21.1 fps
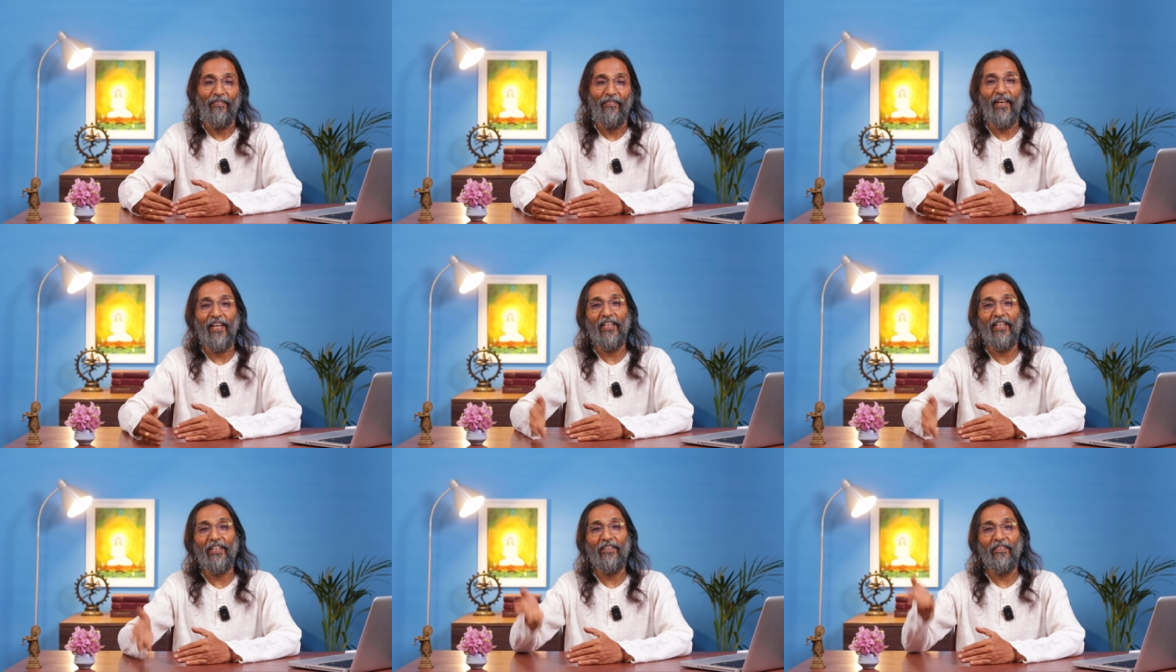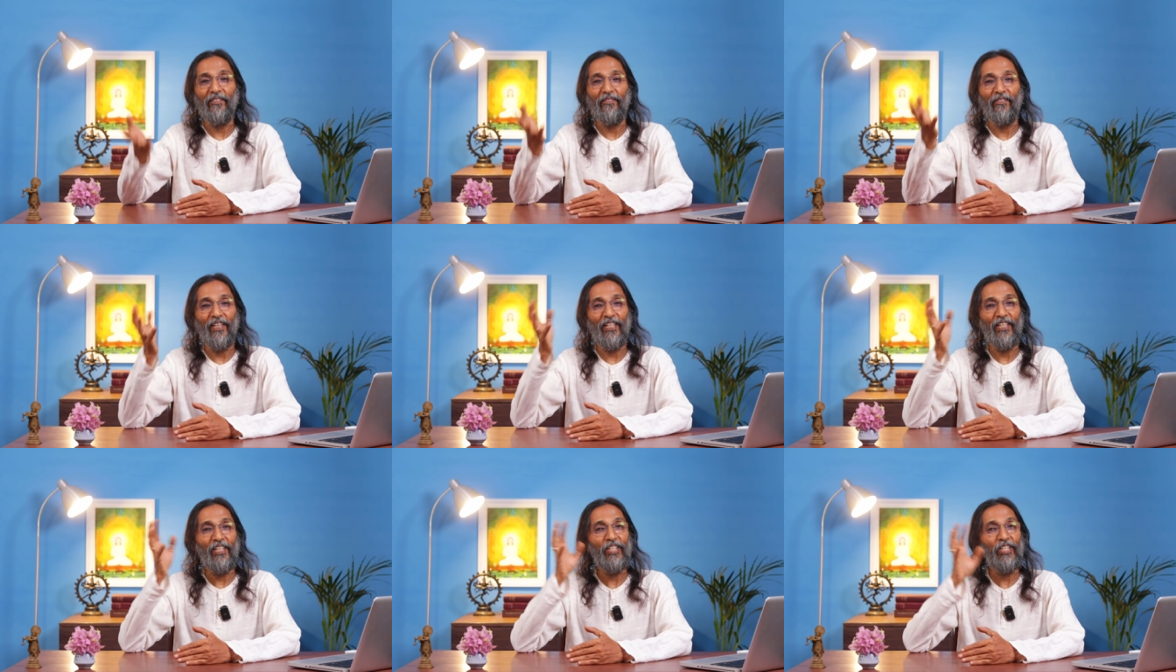Then
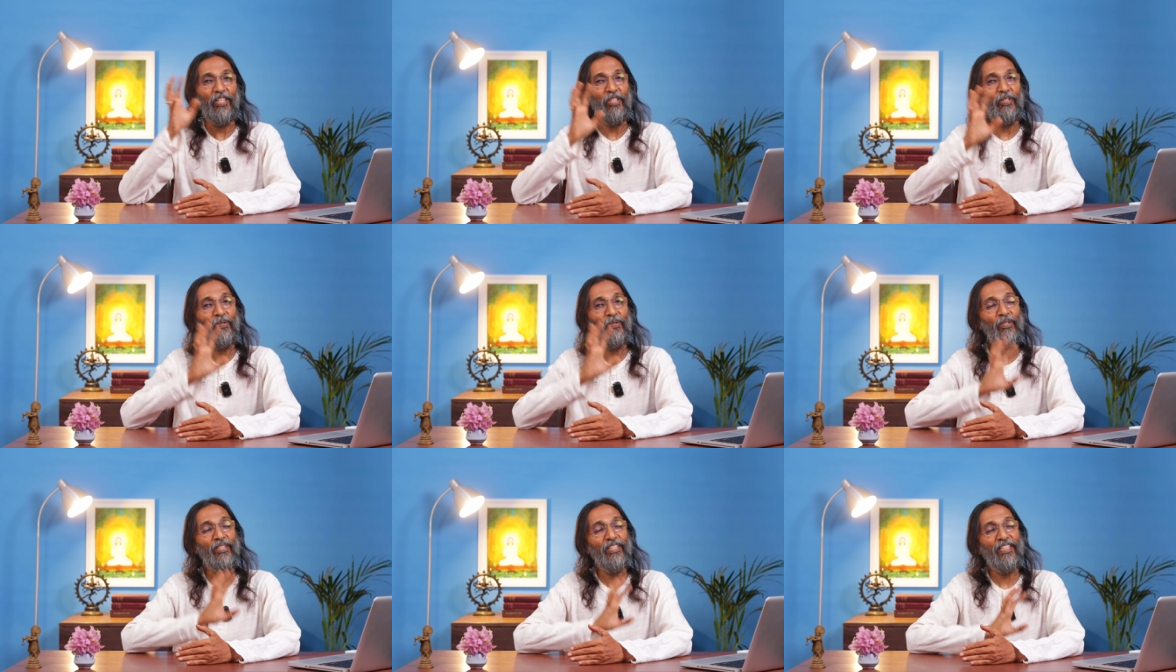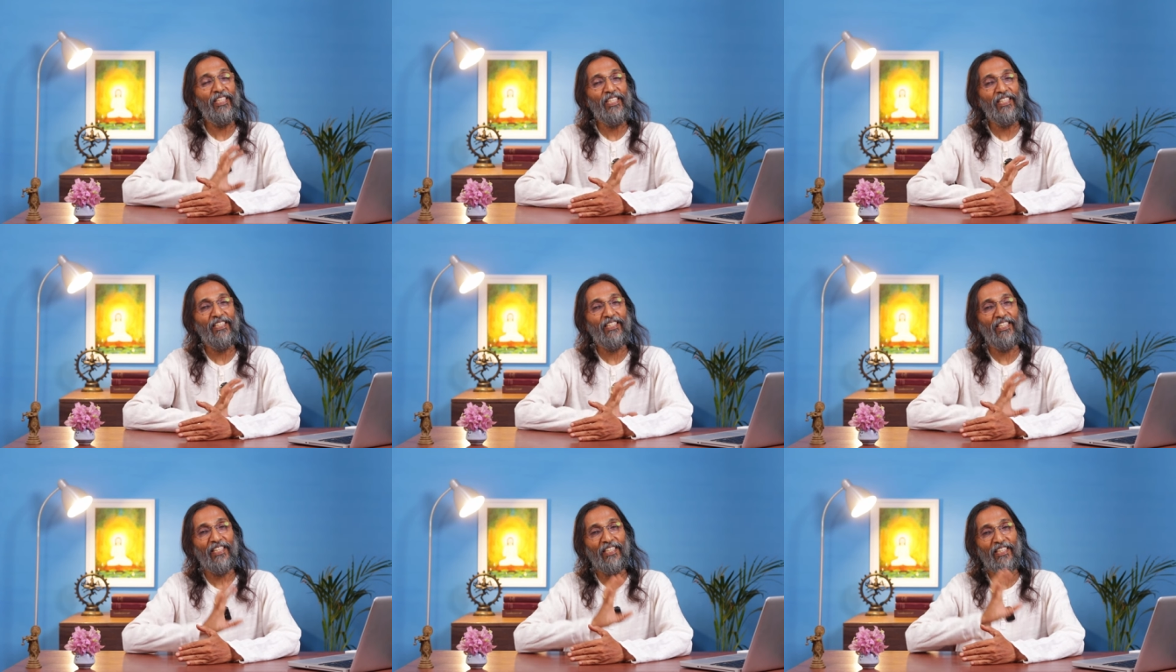when a new
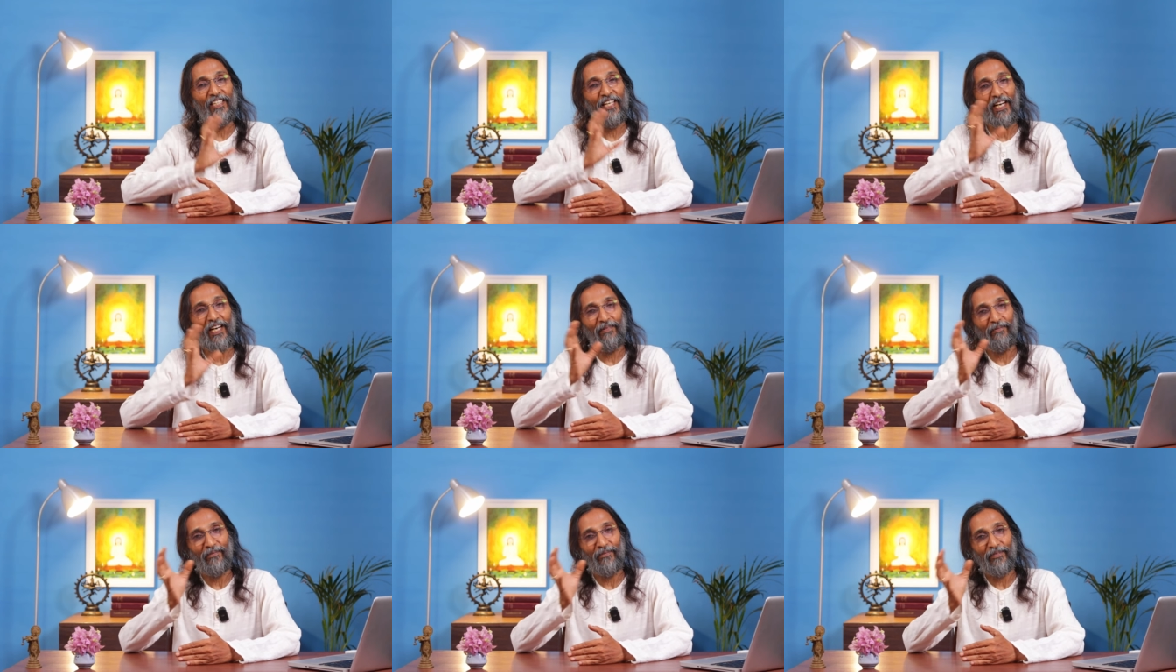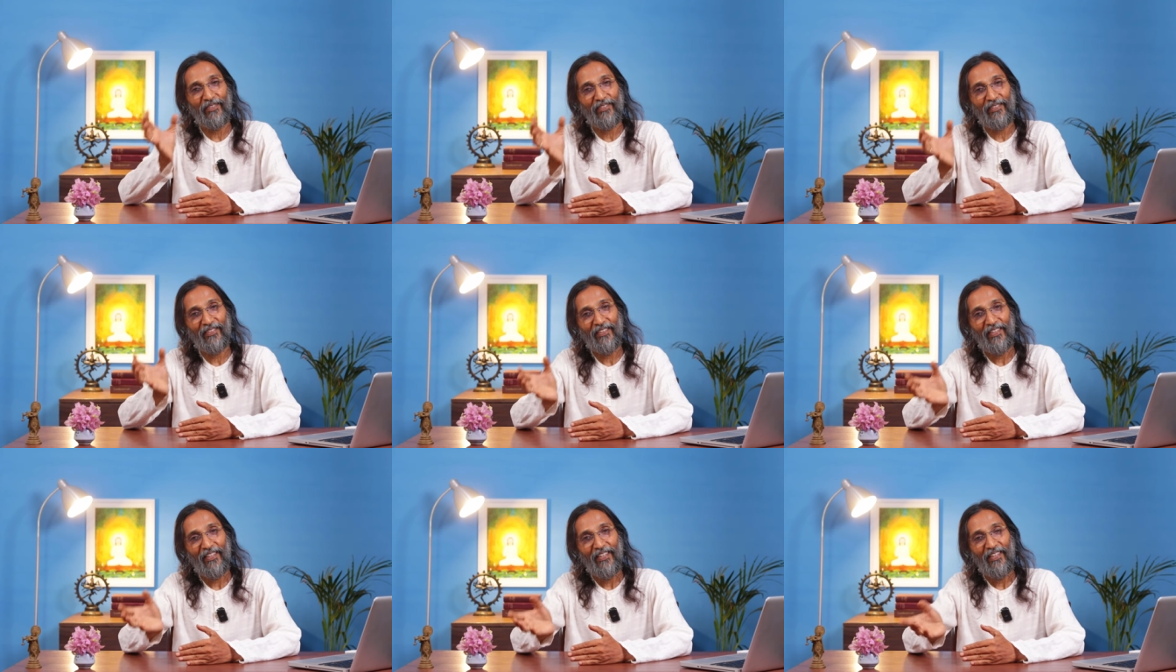teaching
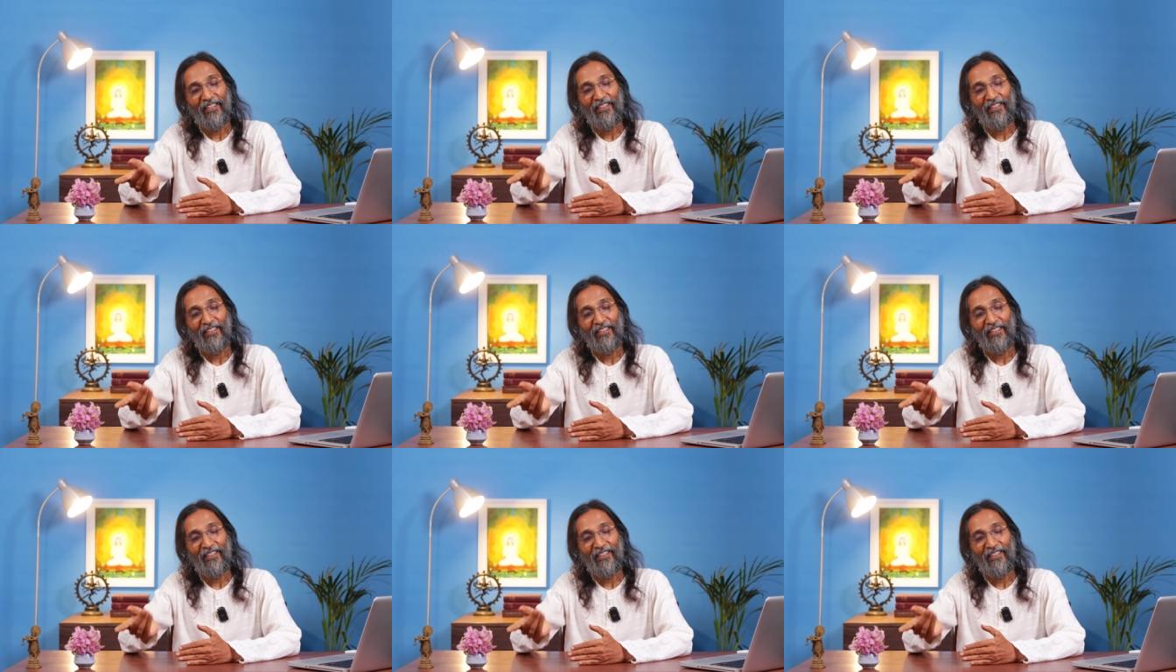comes,